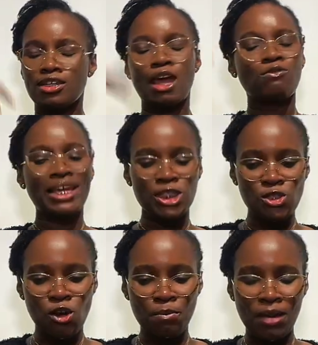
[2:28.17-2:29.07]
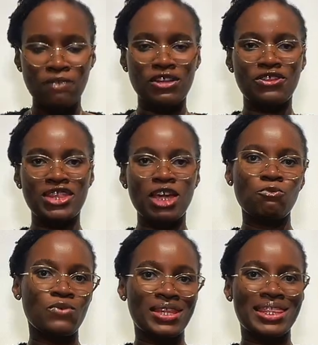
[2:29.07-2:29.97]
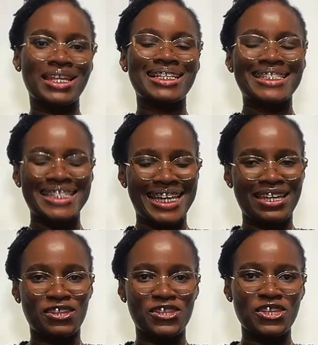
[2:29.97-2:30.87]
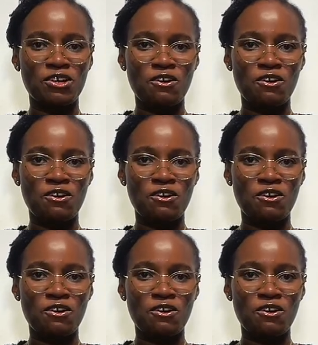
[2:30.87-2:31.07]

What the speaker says: Now let's talk about the thing with teeth.